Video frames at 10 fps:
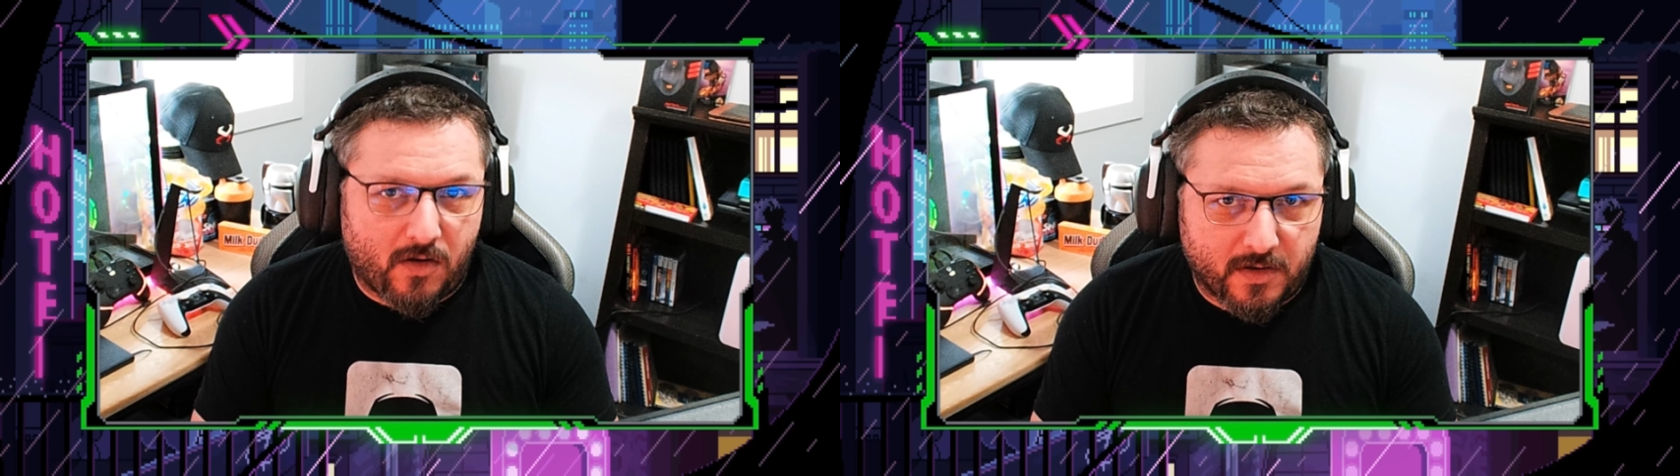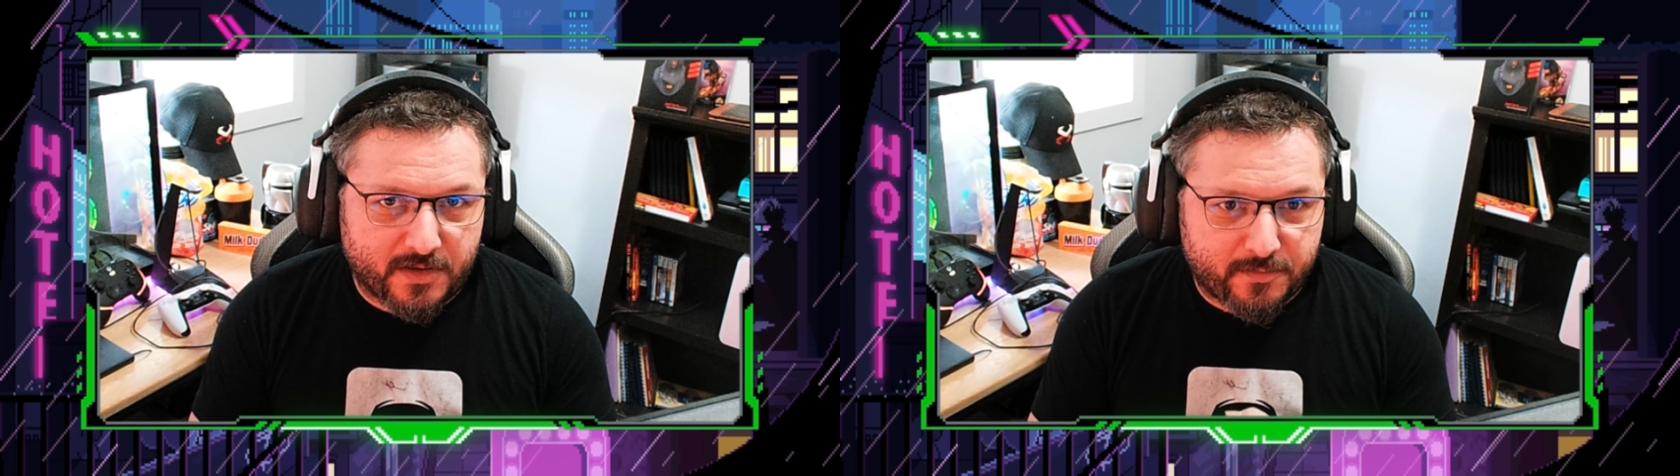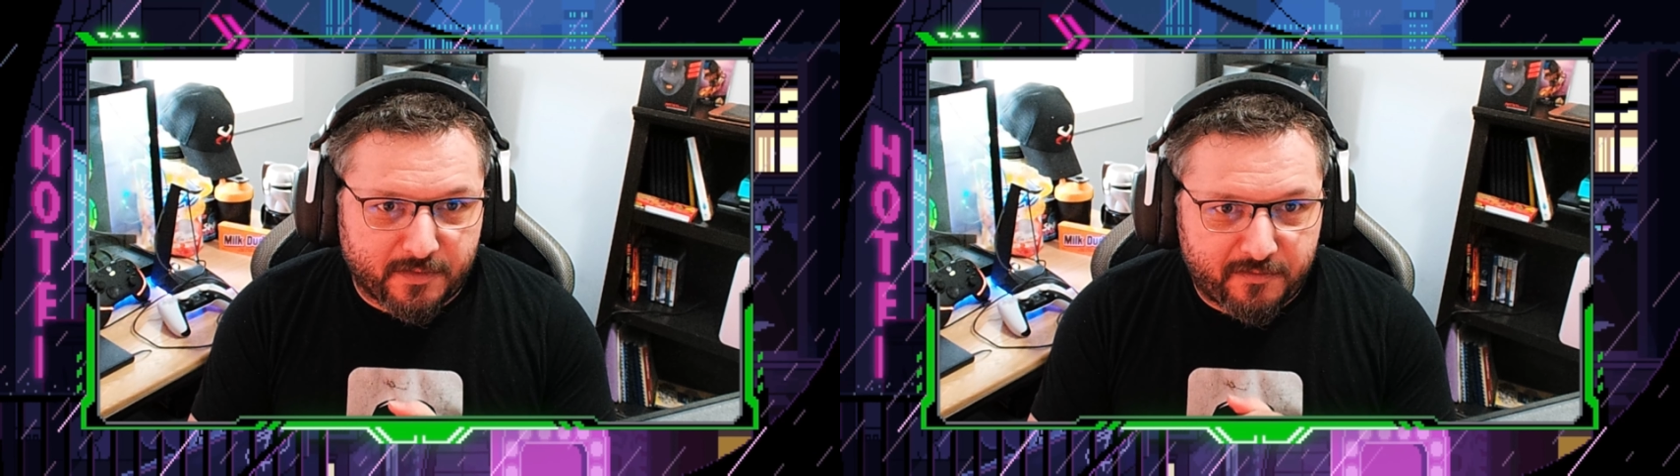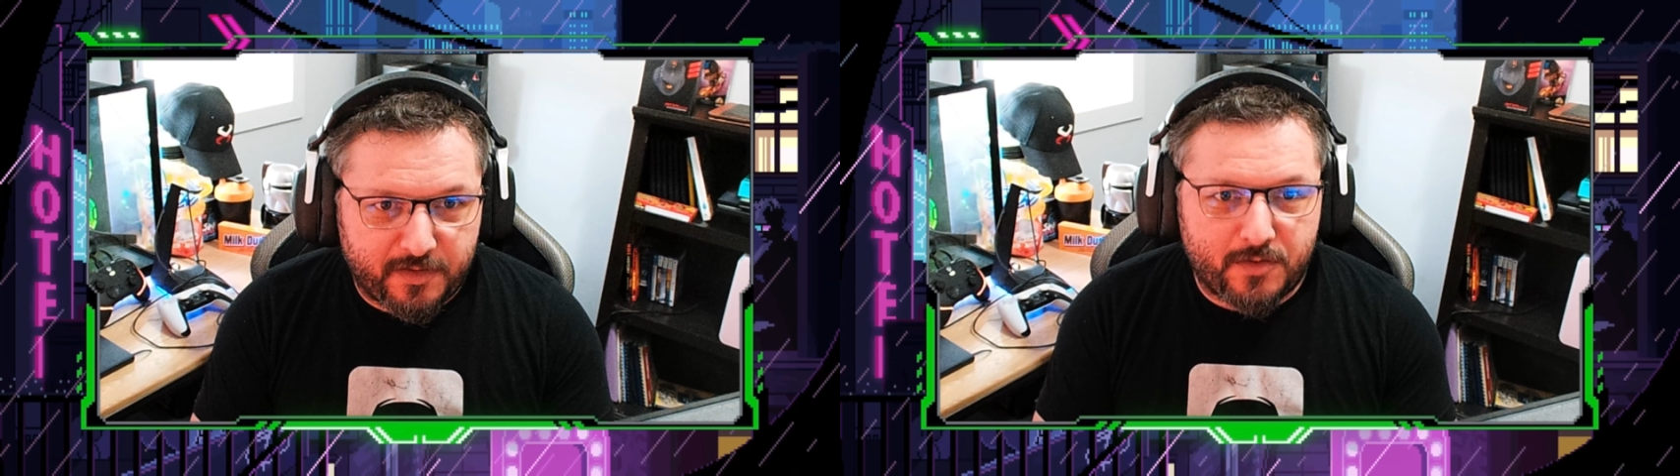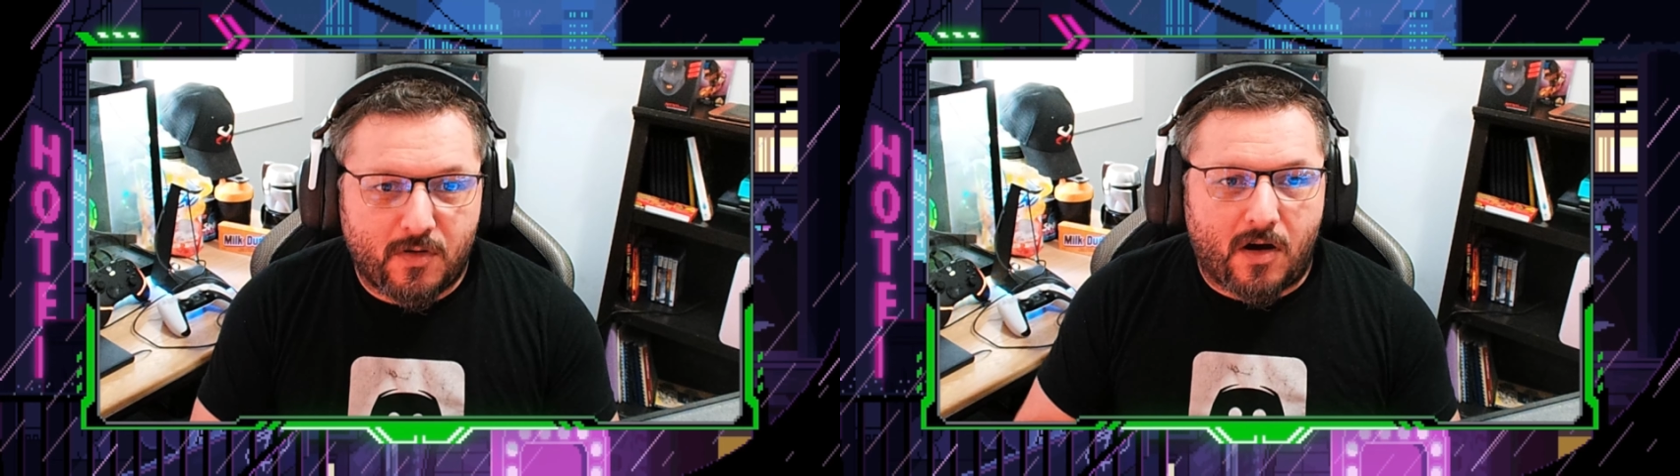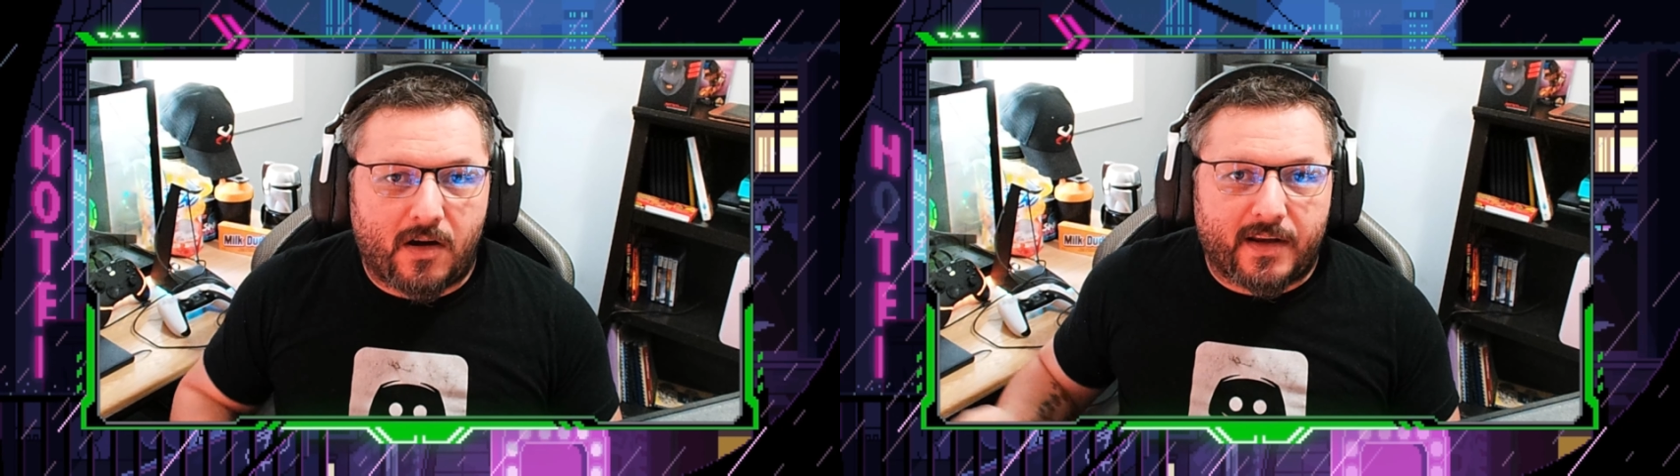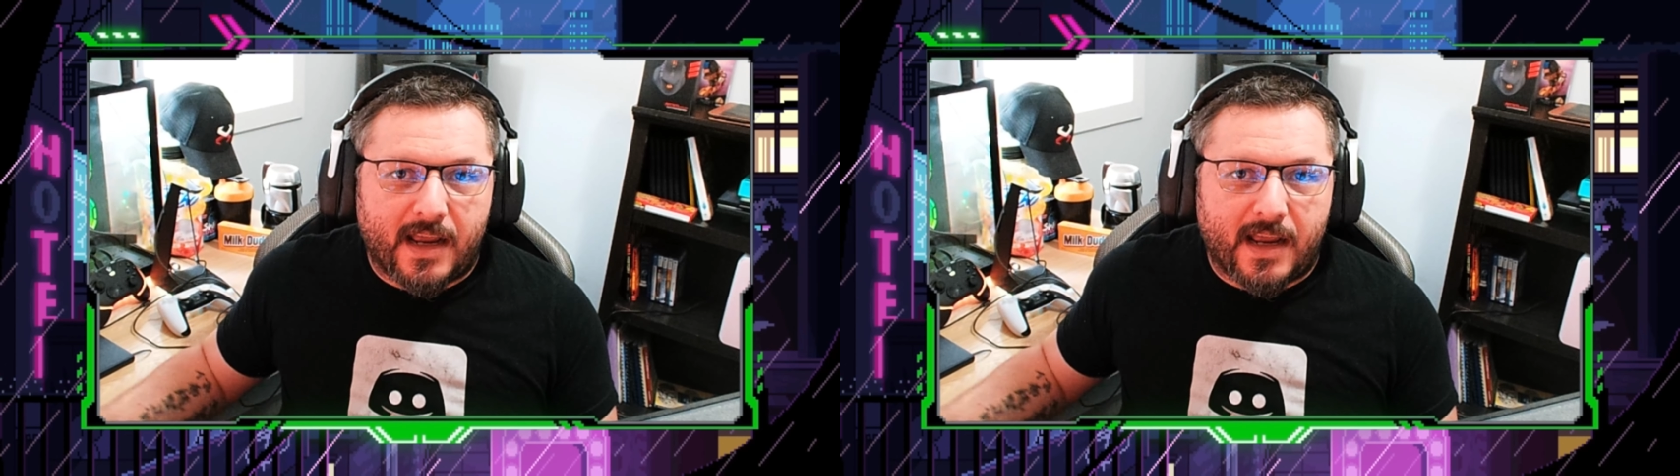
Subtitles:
honest review on